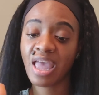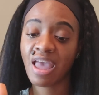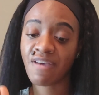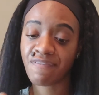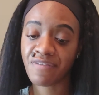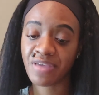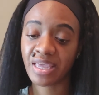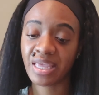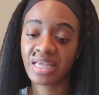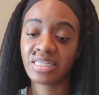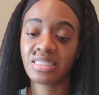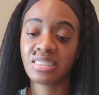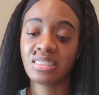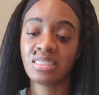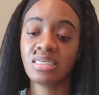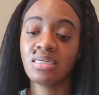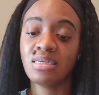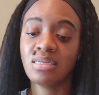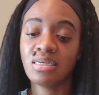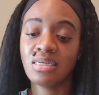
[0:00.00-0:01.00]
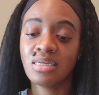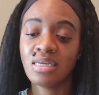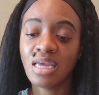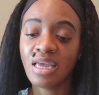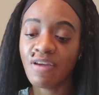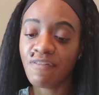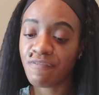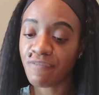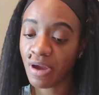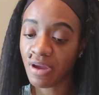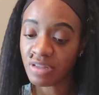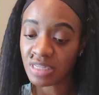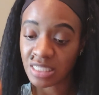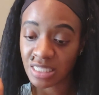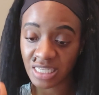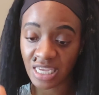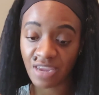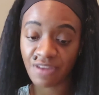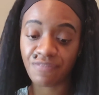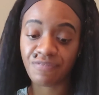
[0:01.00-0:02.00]
efficacy, for
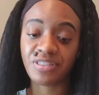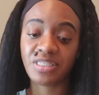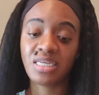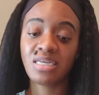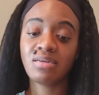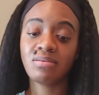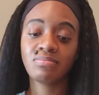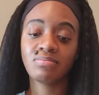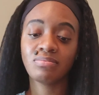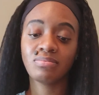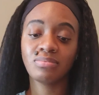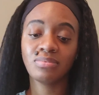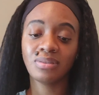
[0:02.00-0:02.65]
safety,